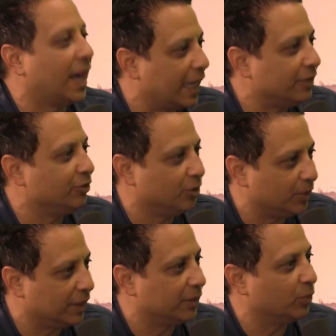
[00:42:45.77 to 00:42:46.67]
I
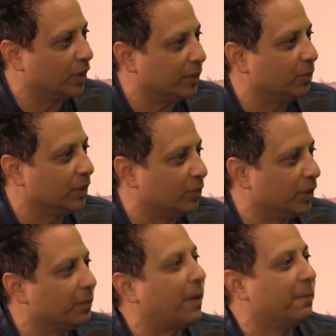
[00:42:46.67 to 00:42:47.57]
doing and what
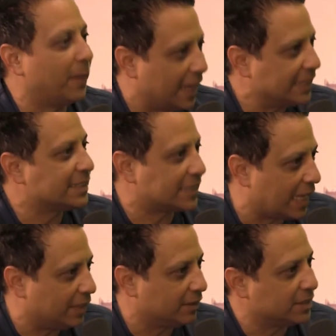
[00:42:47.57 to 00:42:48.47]
about my
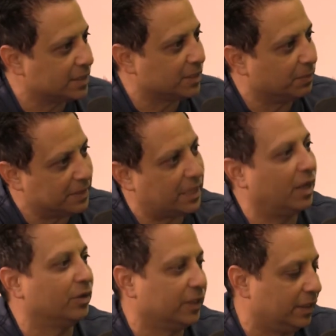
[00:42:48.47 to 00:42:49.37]
set? This is the
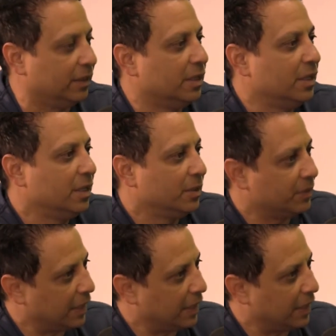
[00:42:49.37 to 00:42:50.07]
mentality. Yeah.